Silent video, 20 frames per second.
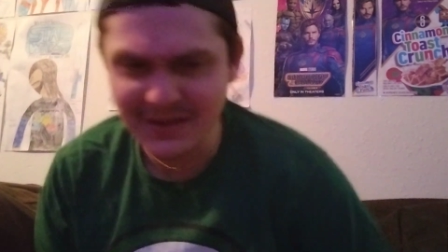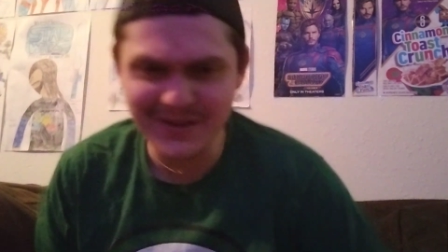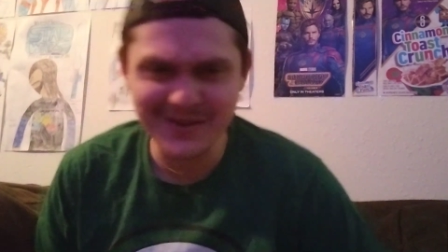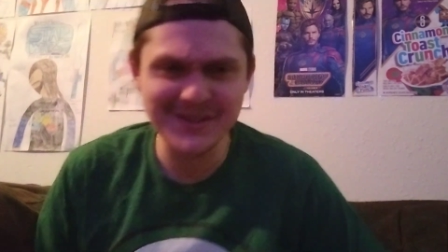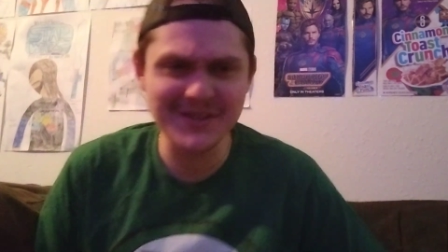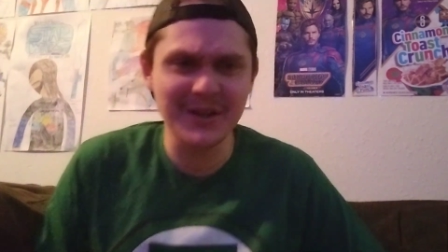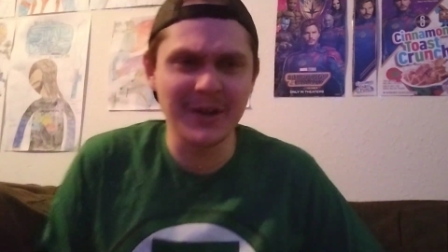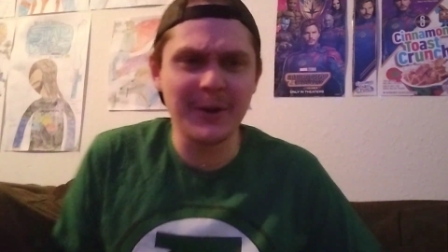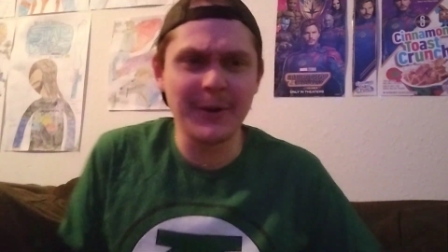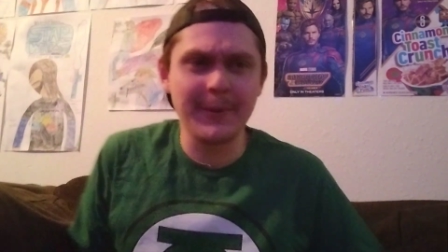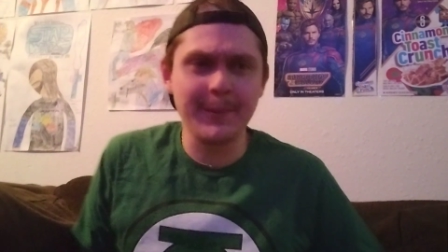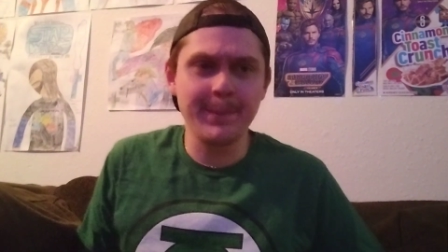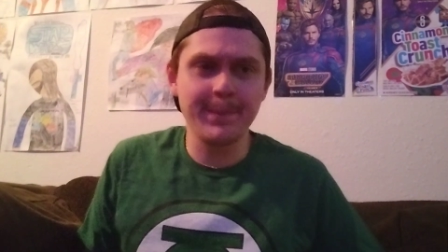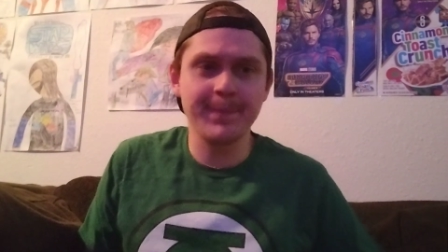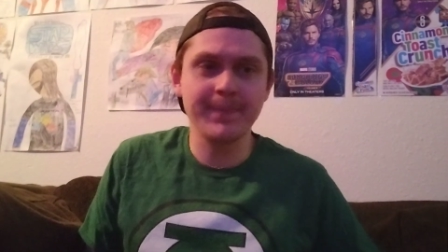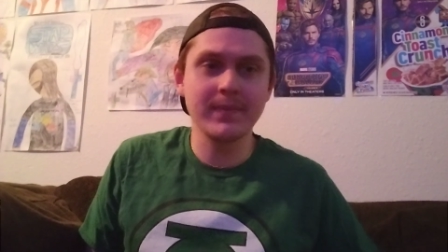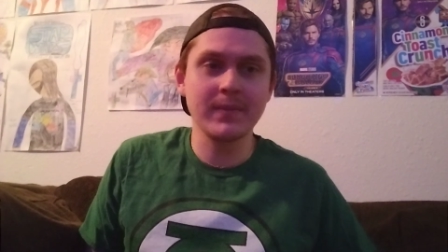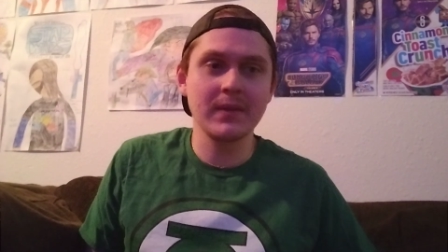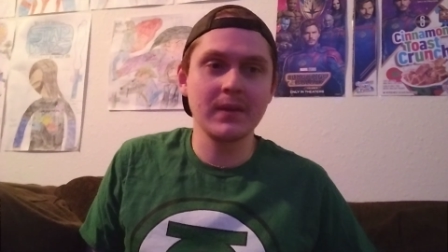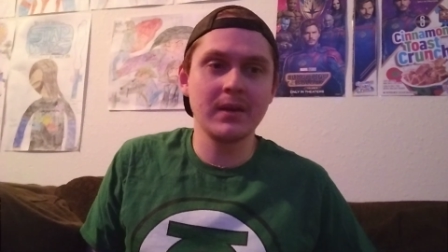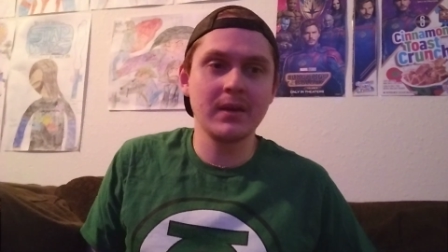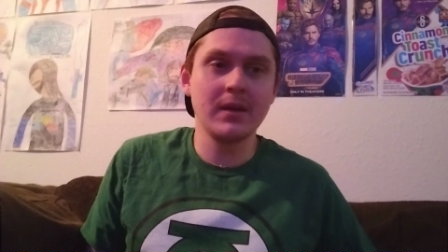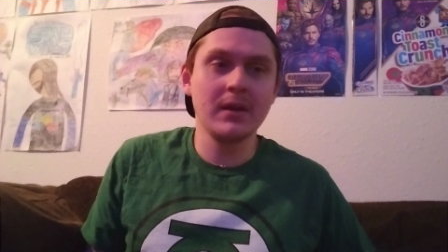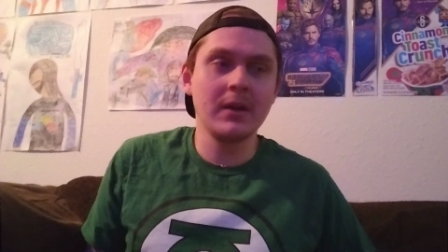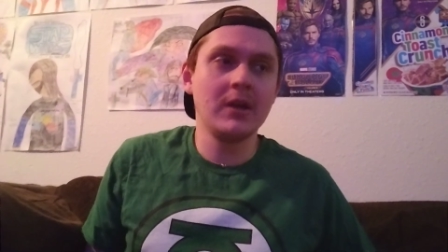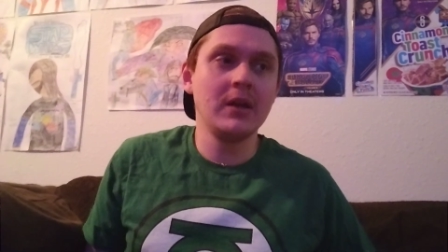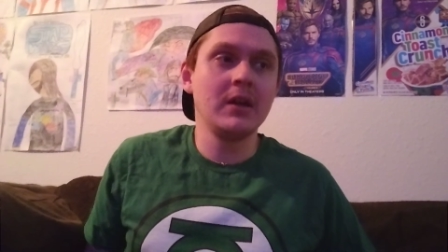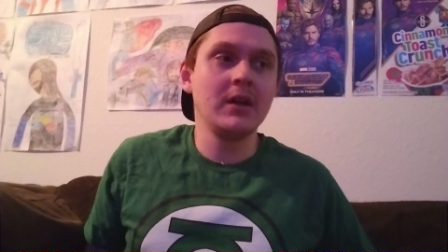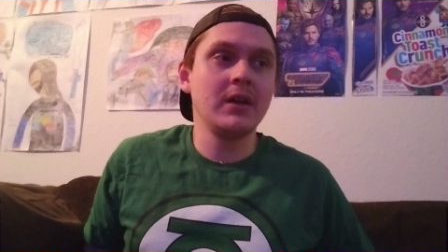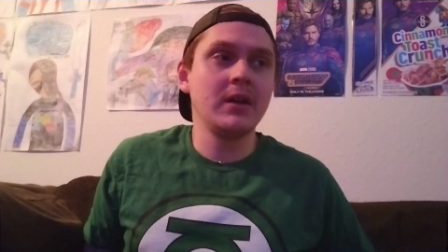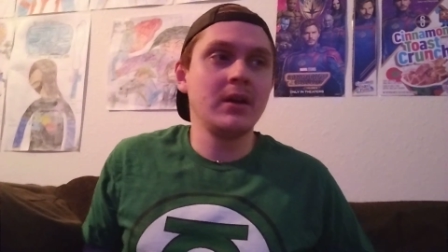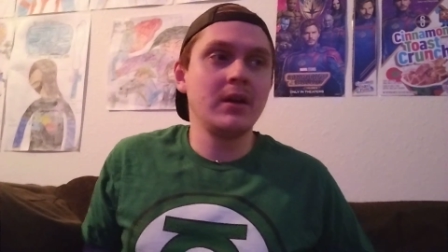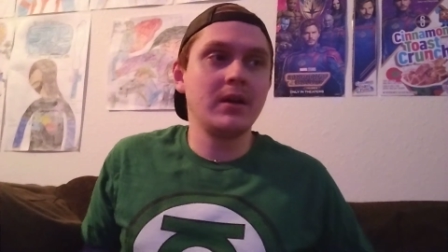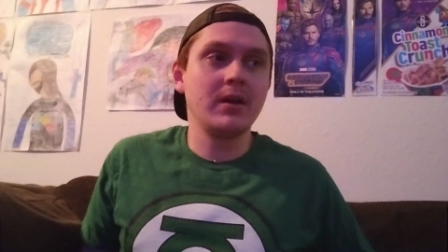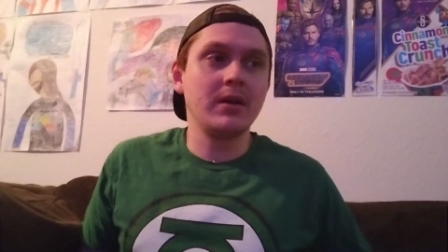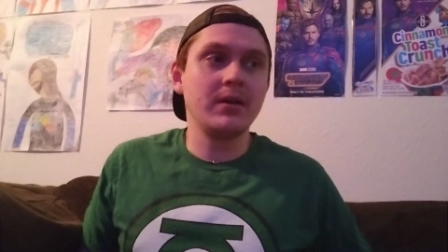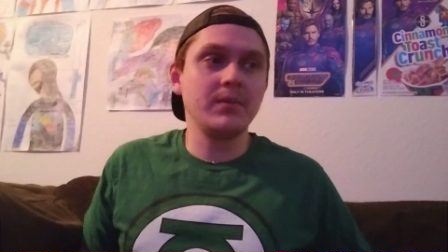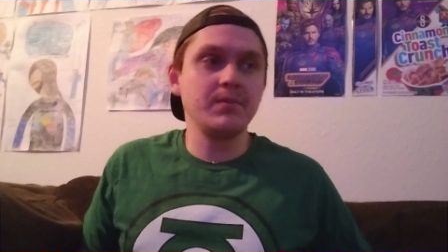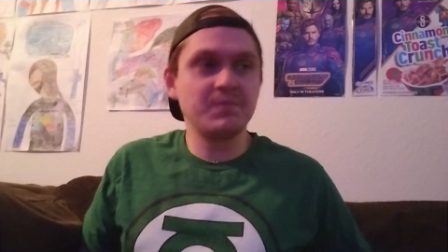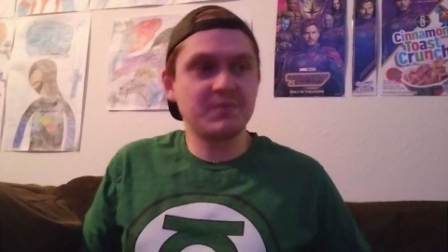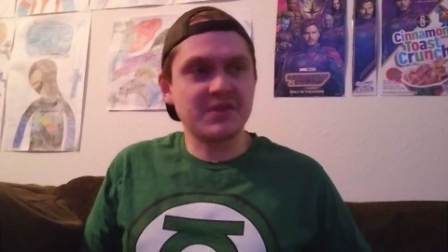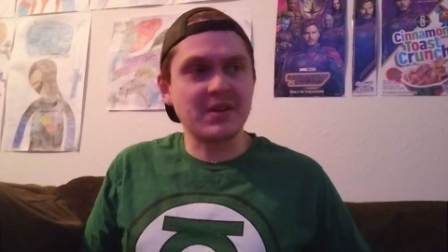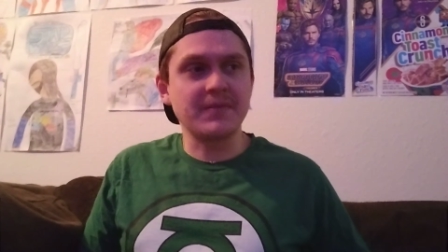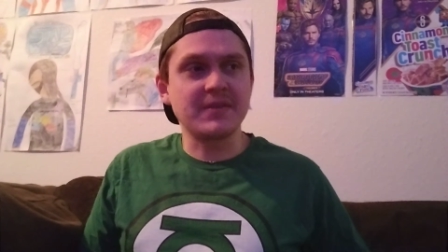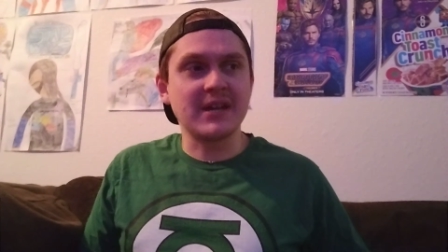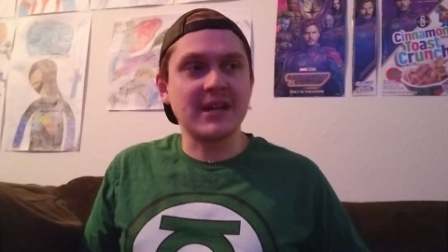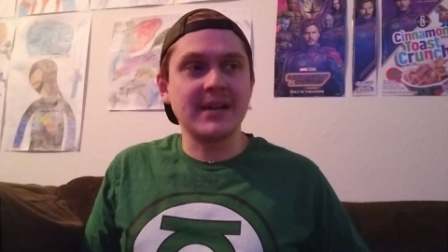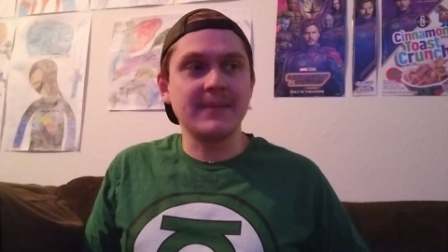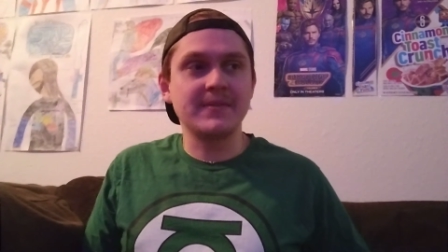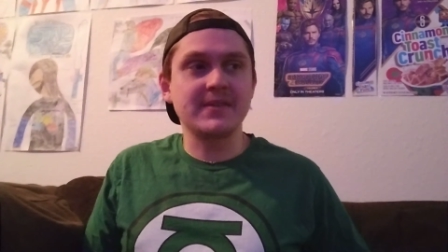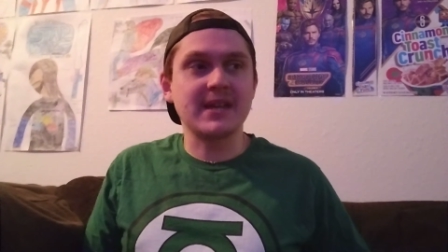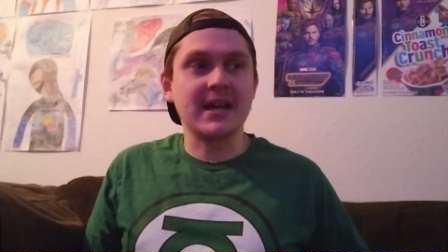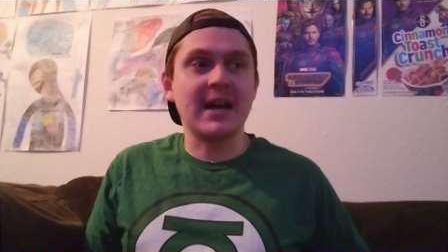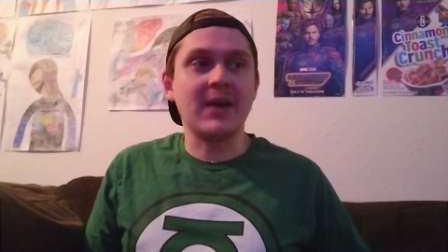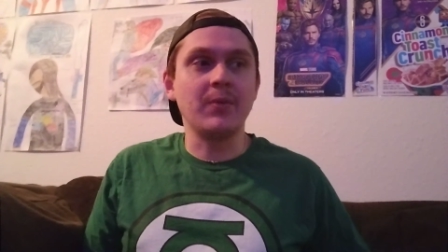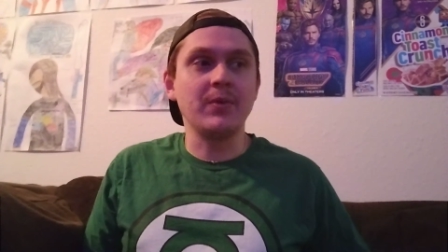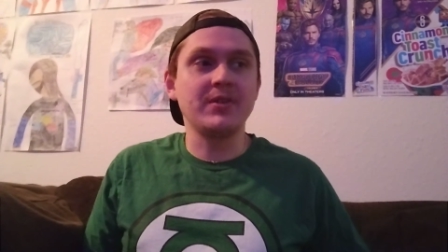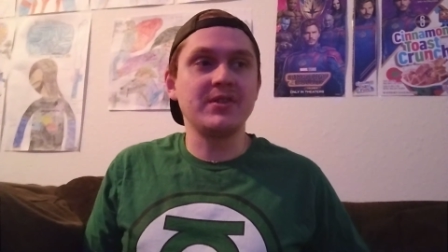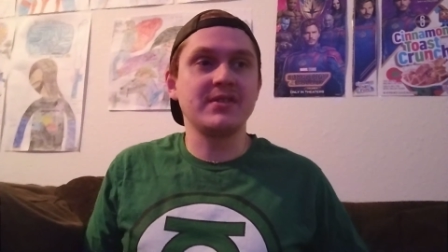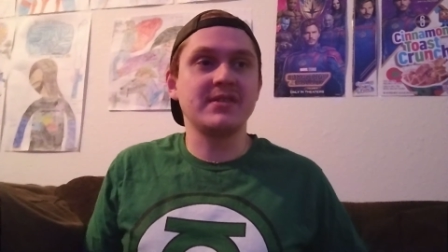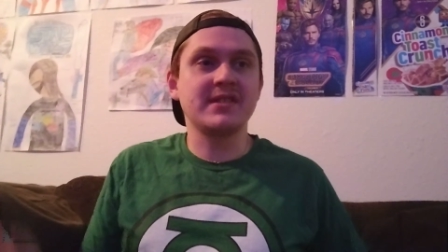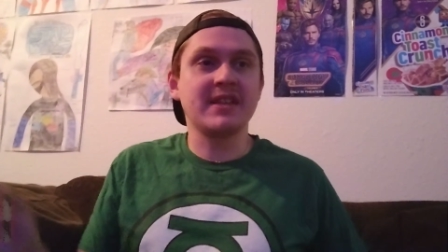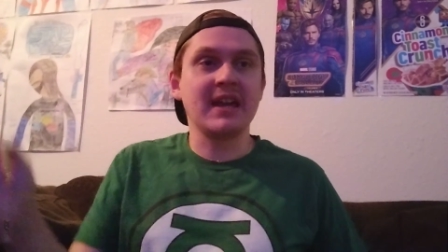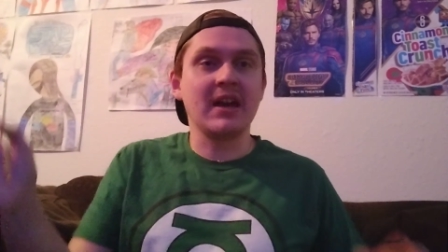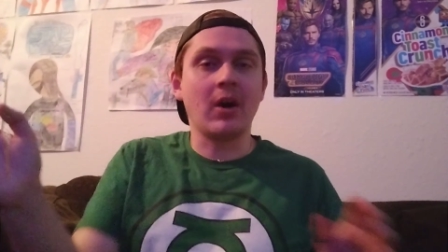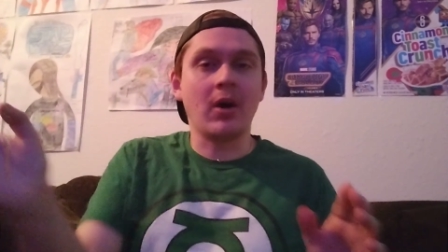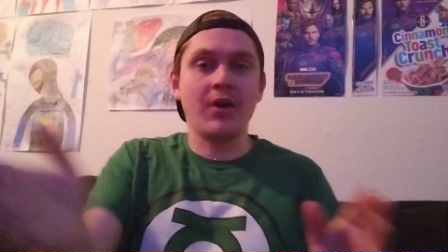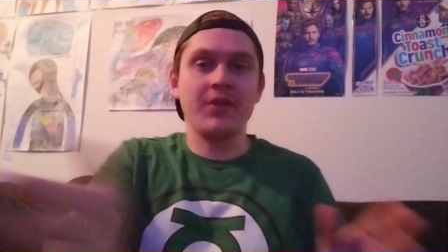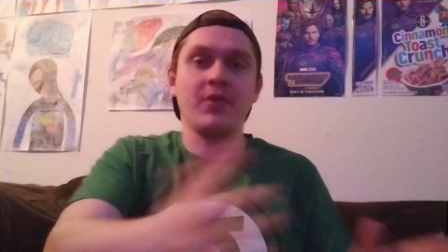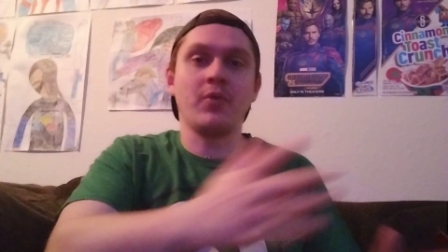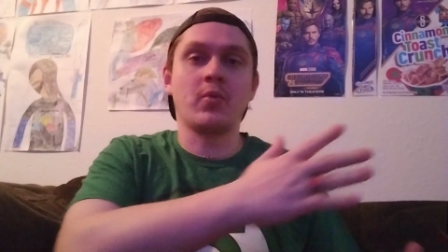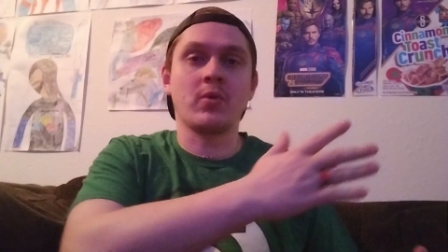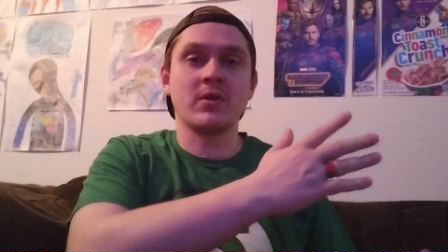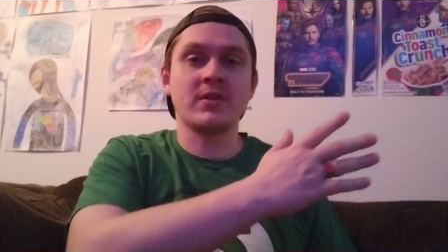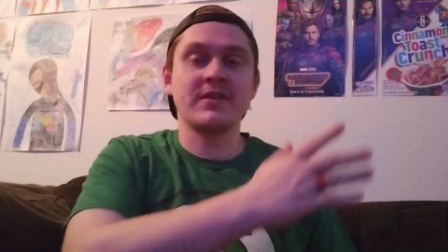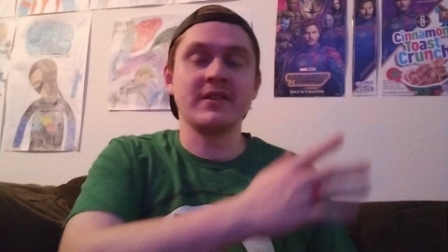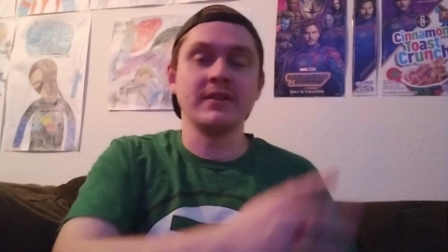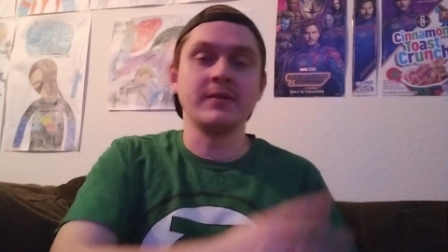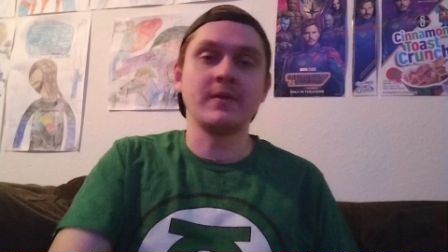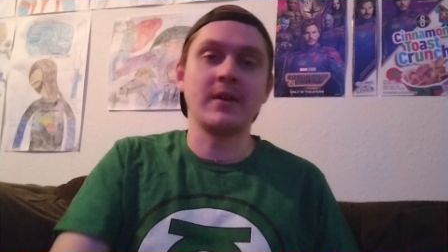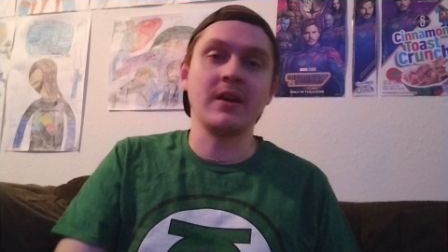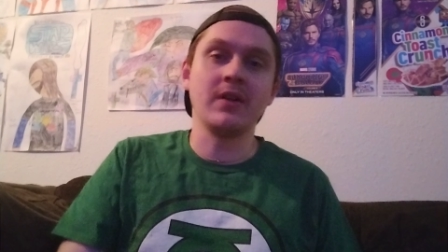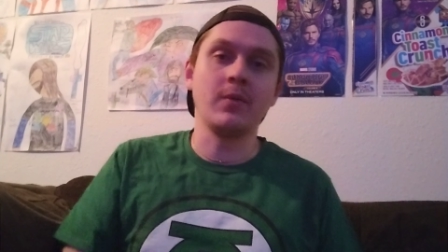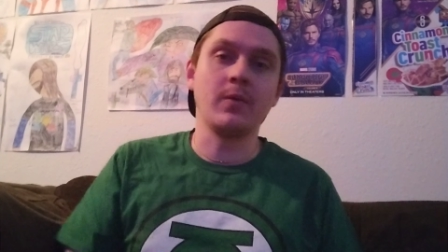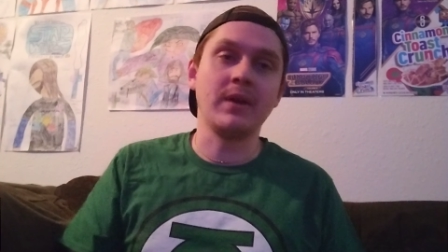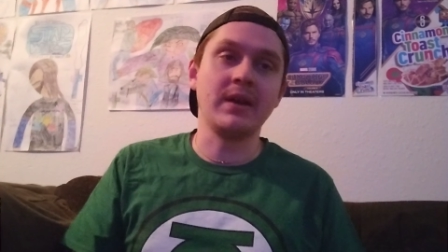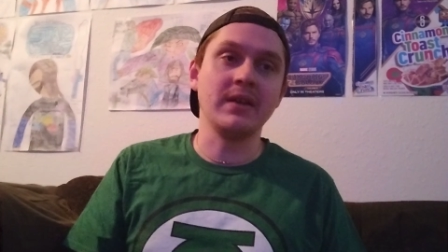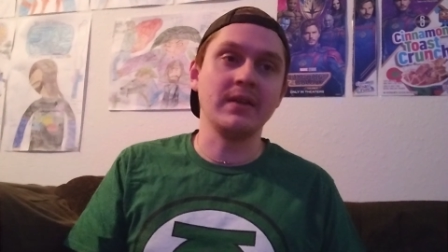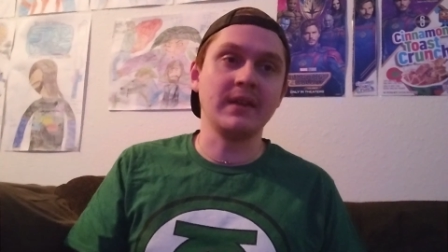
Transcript: So sometimes I would just get all the work done right away.